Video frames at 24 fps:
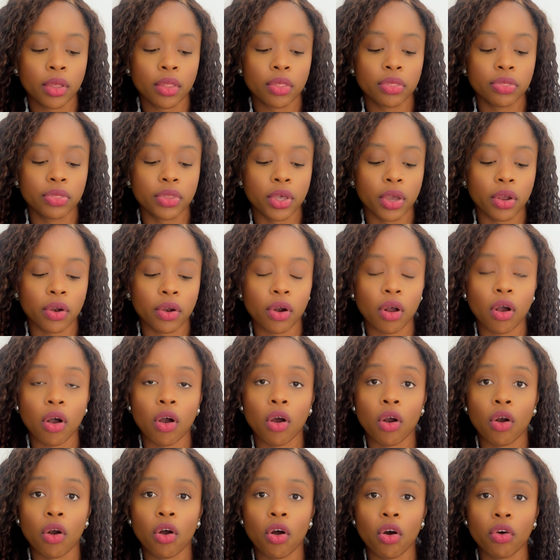There
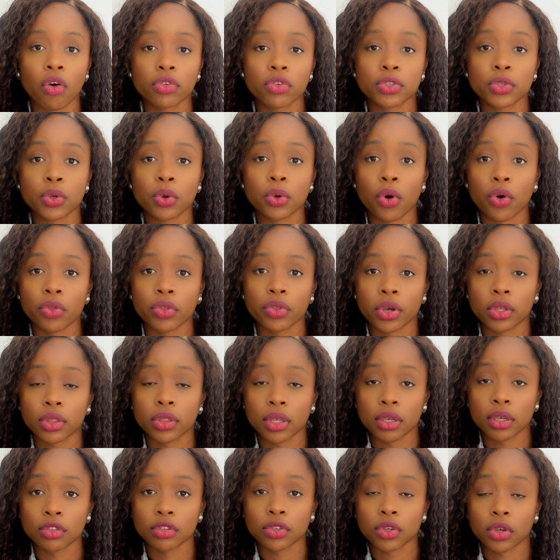are also other
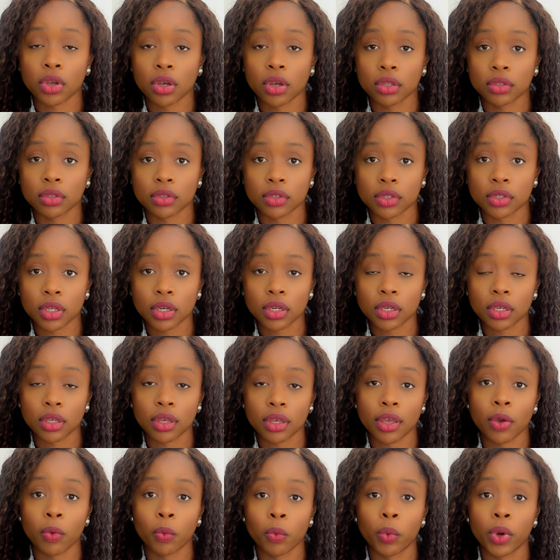things to consider
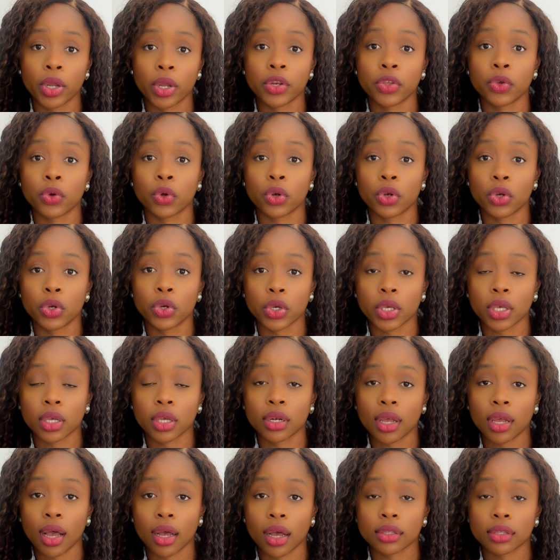here when you're
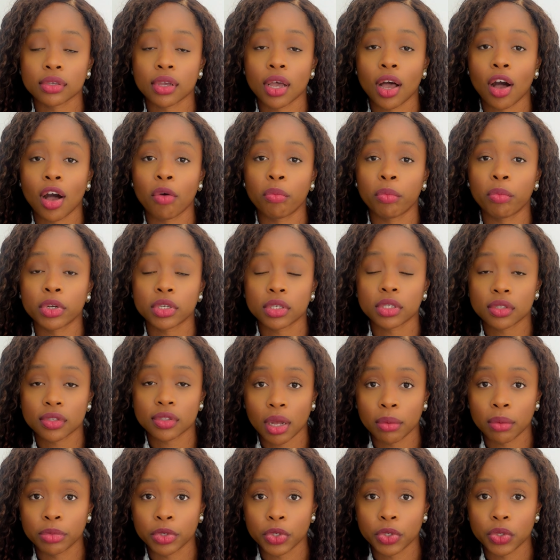looking at how much
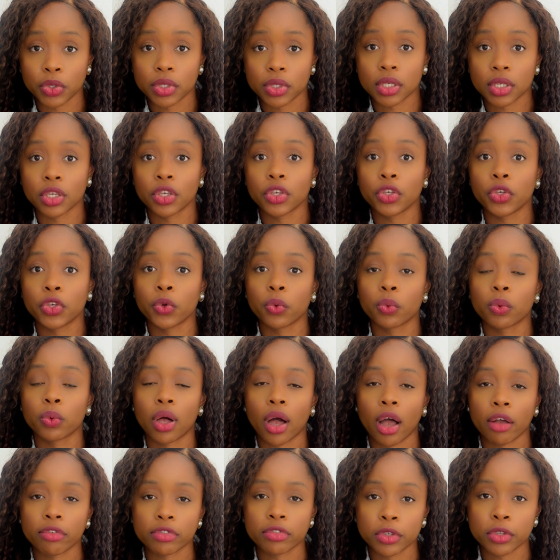stamp duty you will
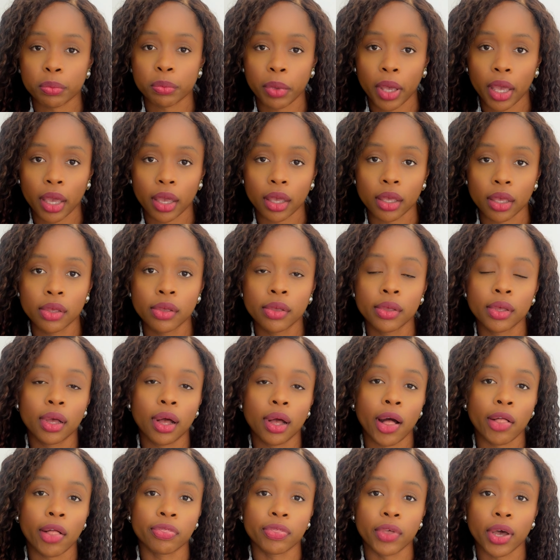have to pay,
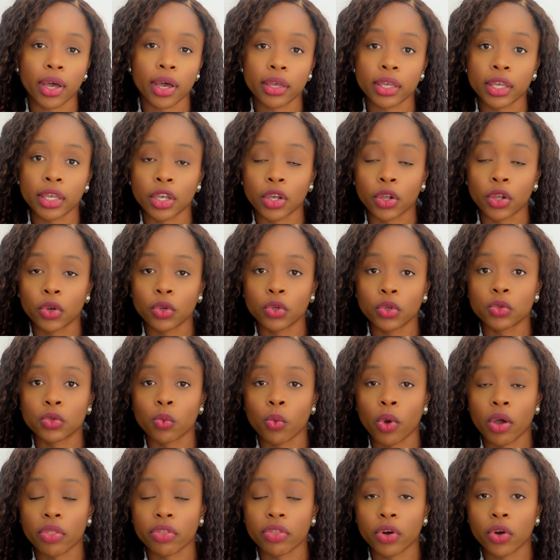and that includes
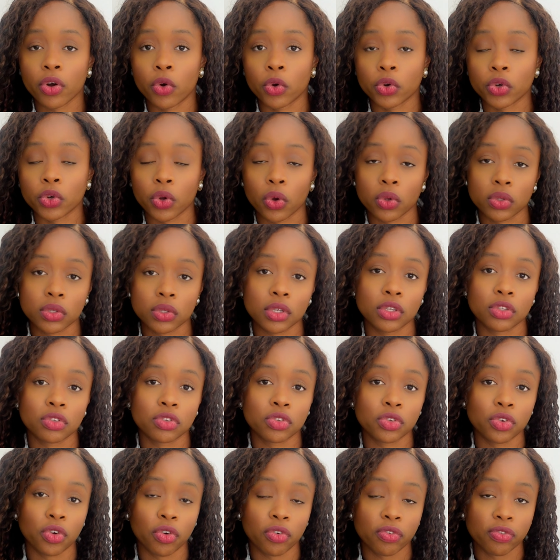whether or not it's
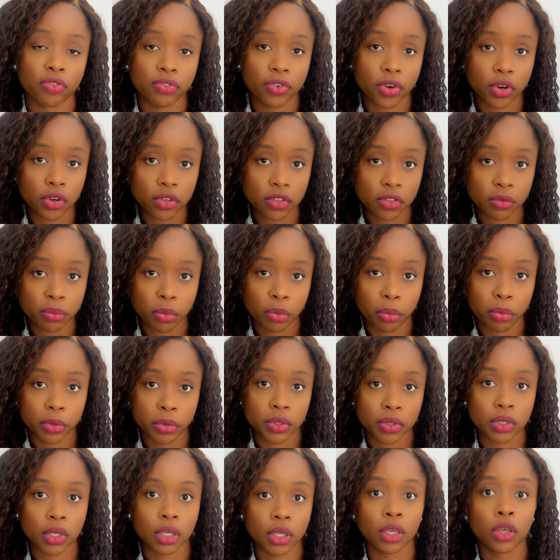your first
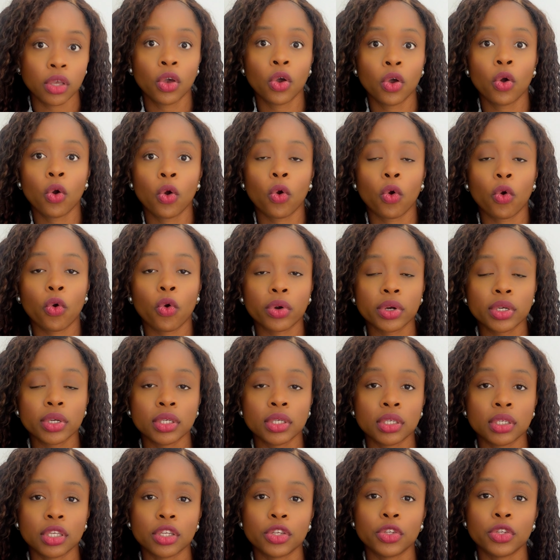property, or
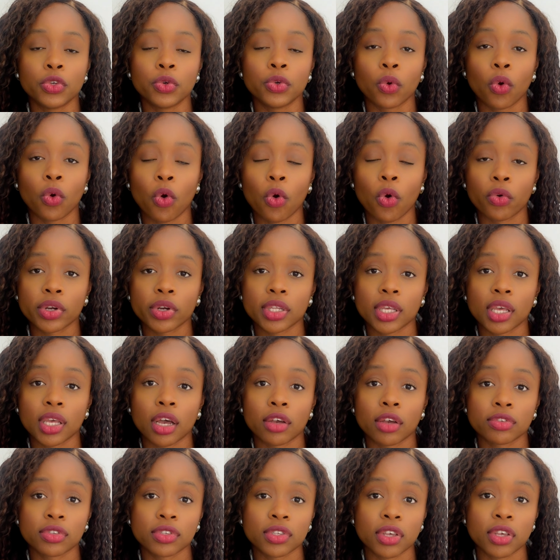indeed you already have
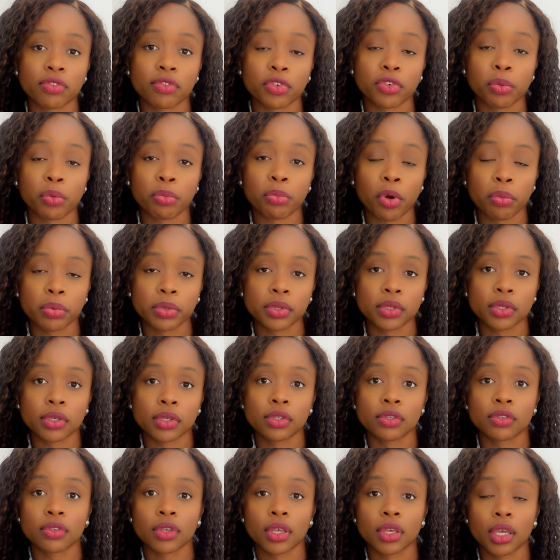several
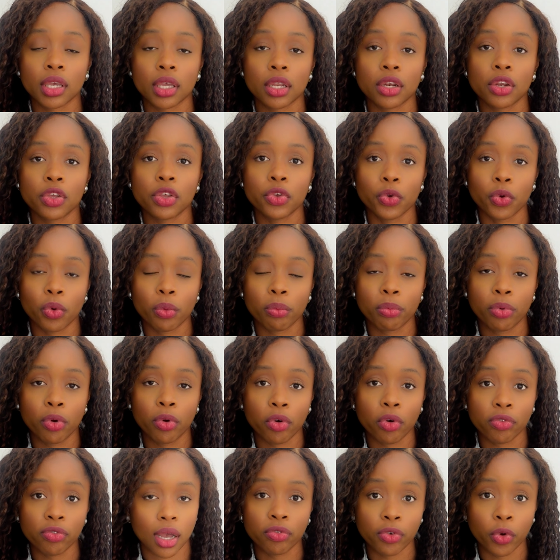properties in your
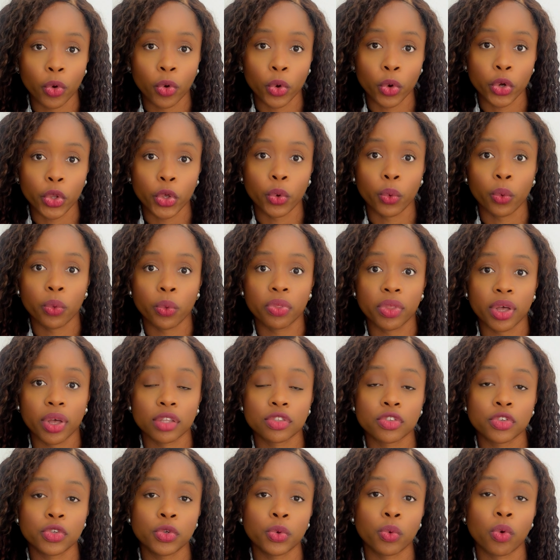portfolio that
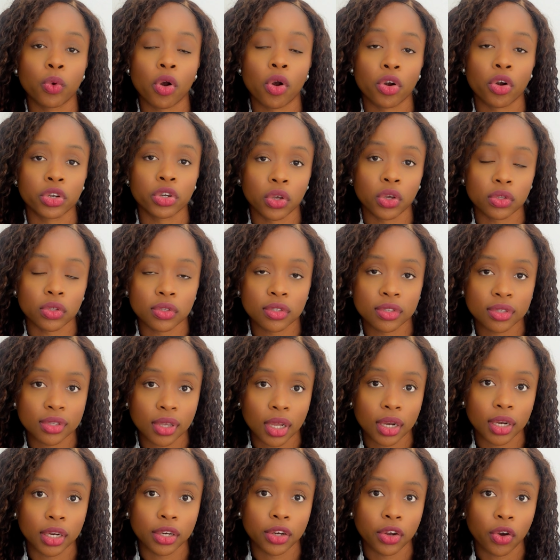you are not
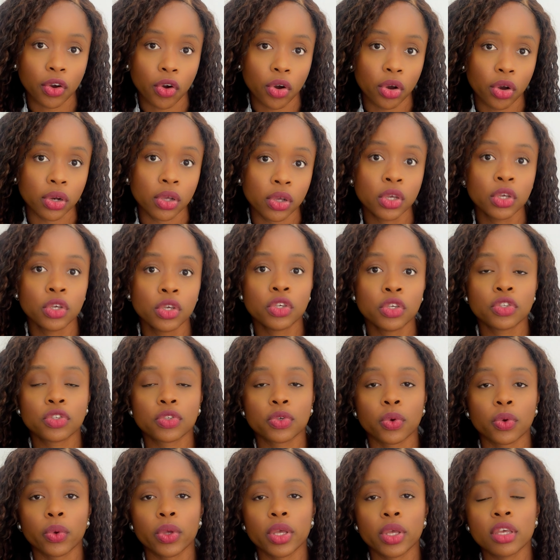selling on.
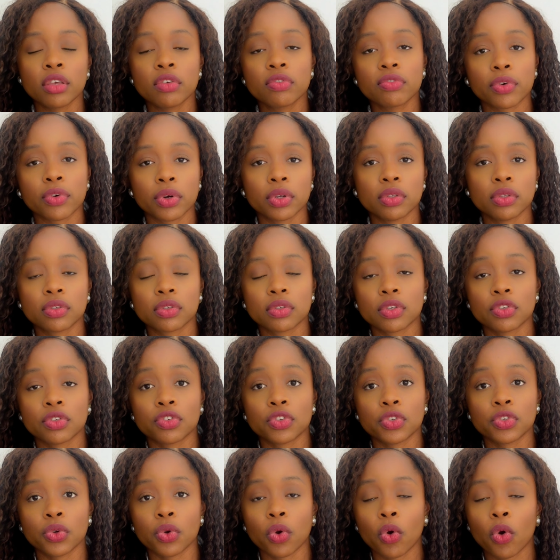So if, for instance,
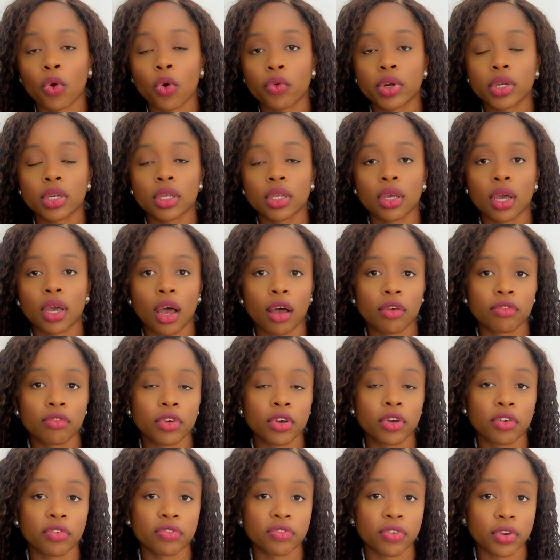you already have
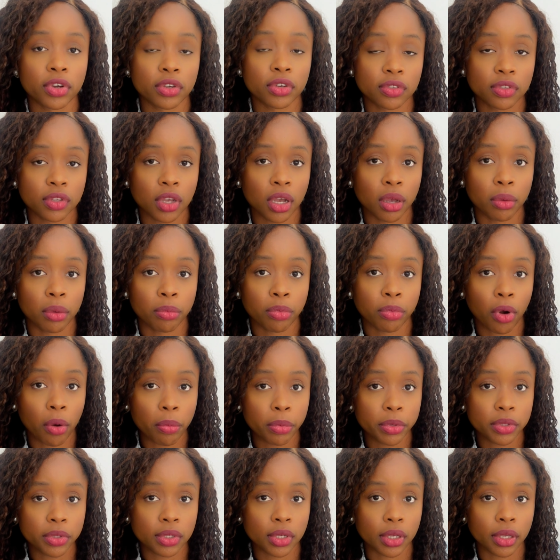a first-time
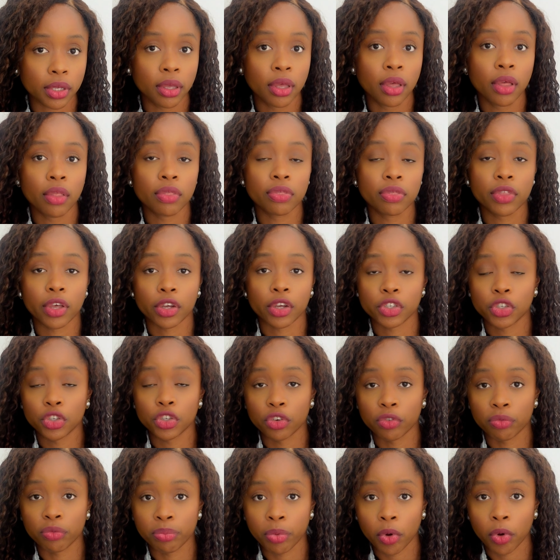property that
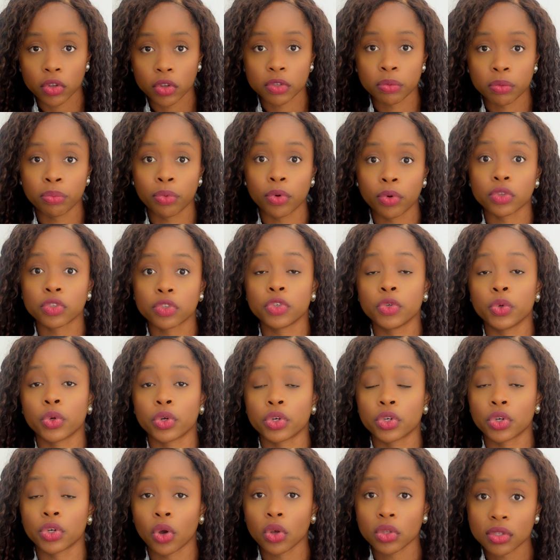you've bought but you're
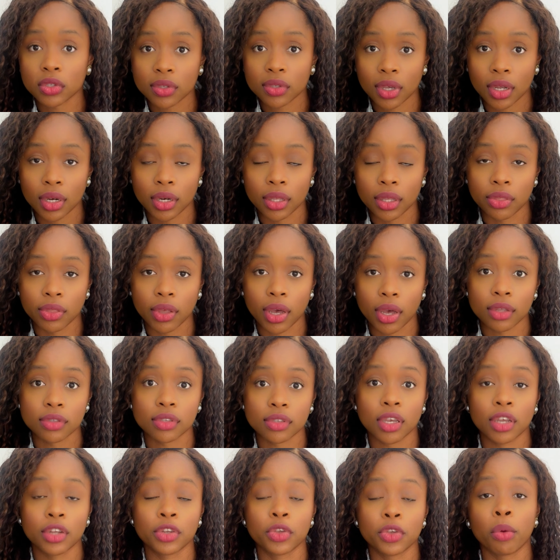not selling that
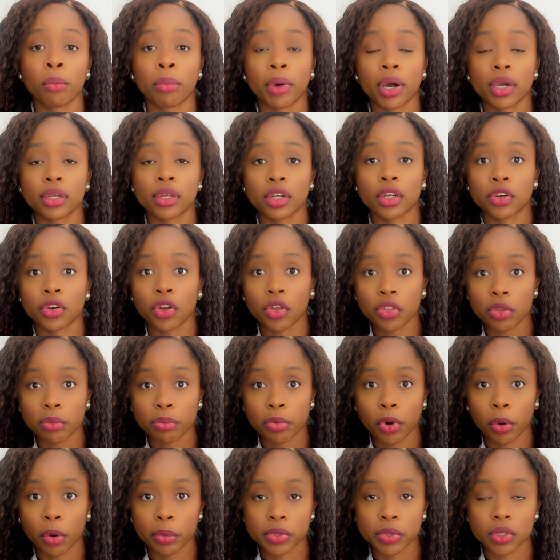and you're buying another
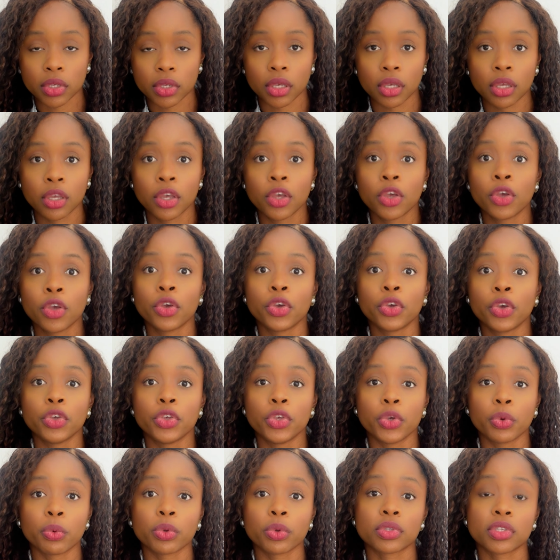property, you
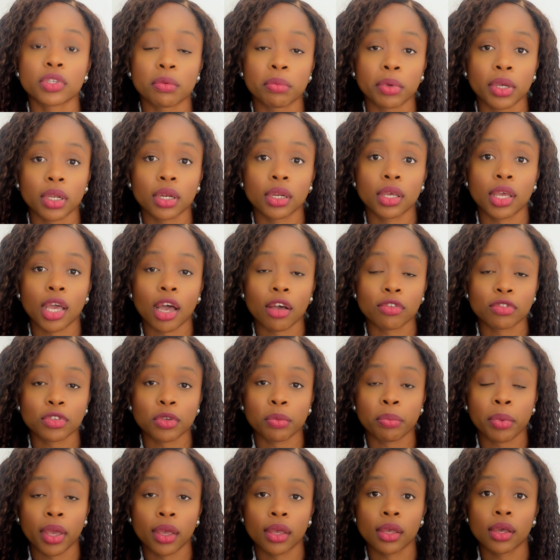will typically have to
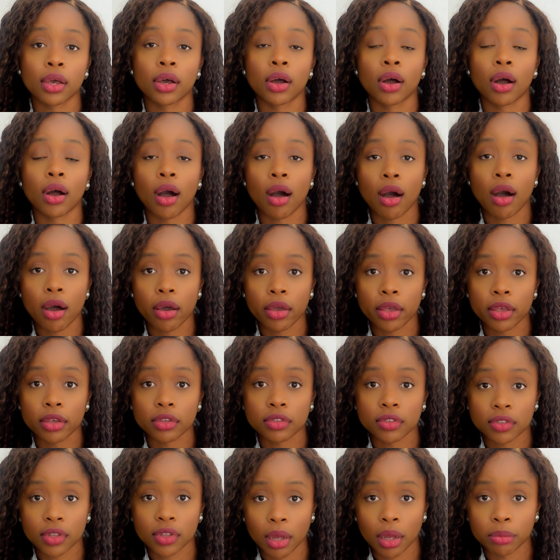pay a higher
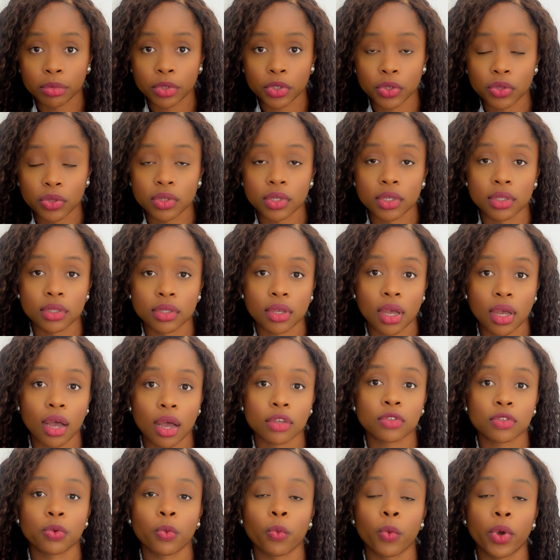stamp duty
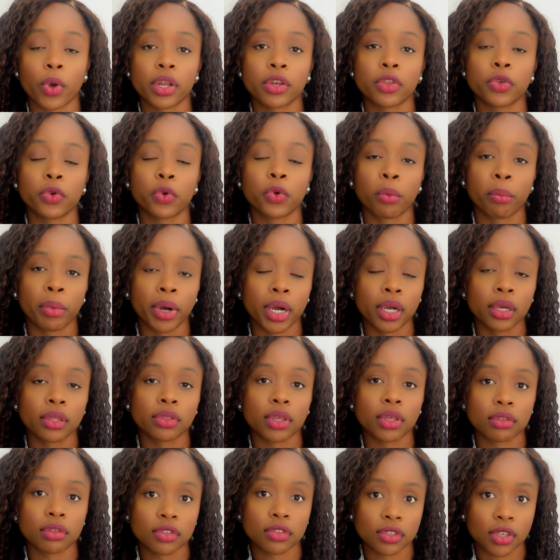tax when you're buying
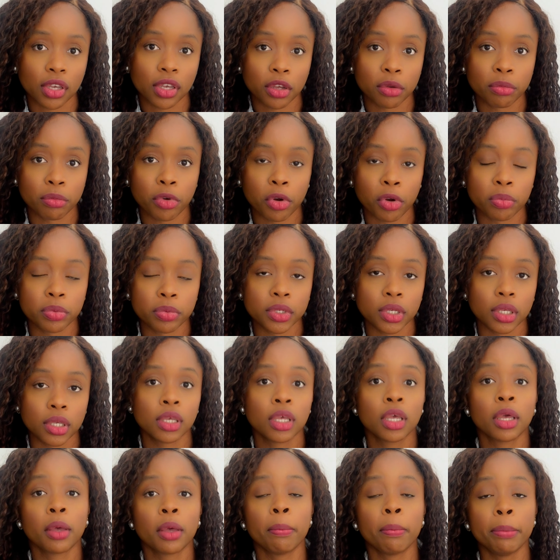that second property,
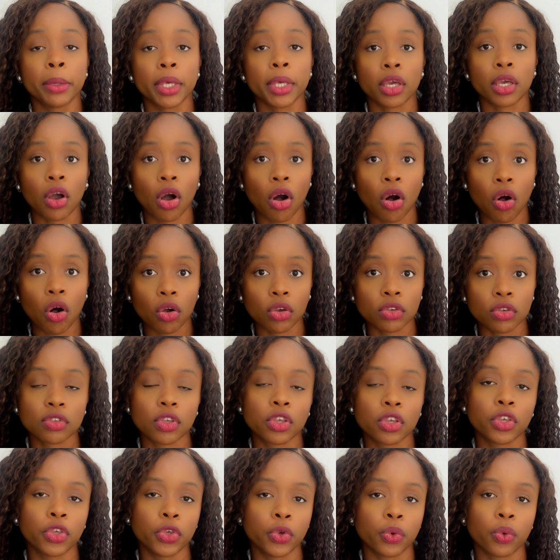because
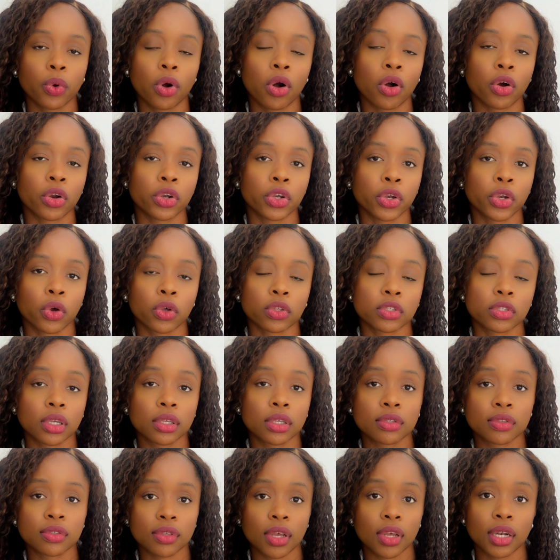you are not
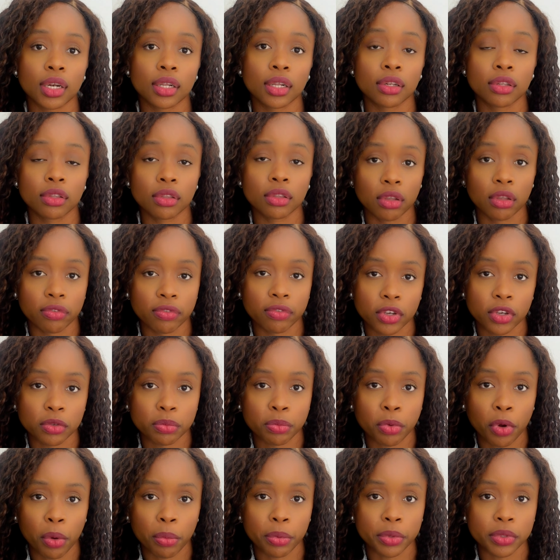selling the first
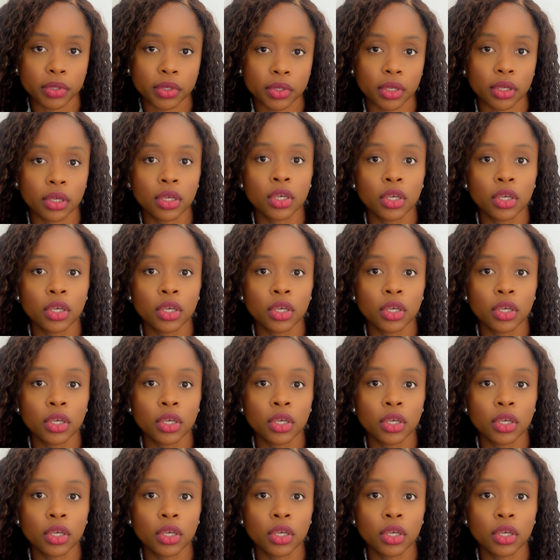property.